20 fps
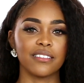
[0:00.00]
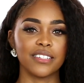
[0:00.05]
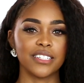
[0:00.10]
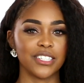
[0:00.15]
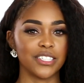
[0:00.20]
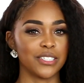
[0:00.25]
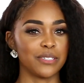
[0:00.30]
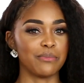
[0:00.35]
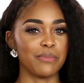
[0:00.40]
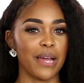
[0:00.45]

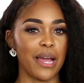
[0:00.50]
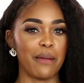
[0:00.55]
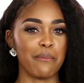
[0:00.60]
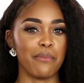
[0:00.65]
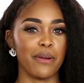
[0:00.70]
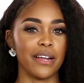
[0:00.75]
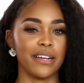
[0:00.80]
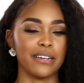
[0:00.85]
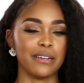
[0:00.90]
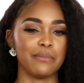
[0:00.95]
just bad
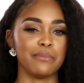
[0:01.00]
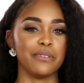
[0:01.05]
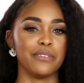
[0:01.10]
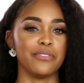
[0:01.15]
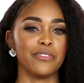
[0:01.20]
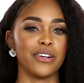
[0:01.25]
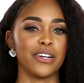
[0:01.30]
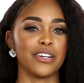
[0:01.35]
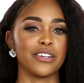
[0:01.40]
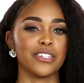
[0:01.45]
breakup
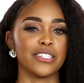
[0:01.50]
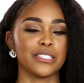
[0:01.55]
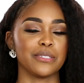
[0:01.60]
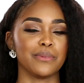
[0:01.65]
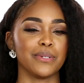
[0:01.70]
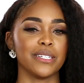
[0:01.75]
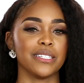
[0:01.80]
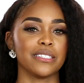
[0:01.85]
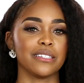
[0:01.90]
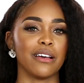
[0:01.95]
before
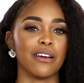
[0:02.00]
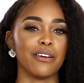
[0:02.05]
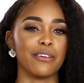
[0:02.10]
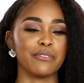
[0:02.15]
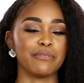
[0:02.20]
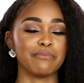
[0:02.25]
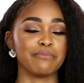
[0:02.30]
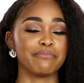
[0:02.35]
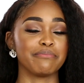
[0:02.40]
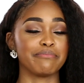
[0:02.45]
Christmas.
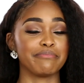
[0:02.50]
So,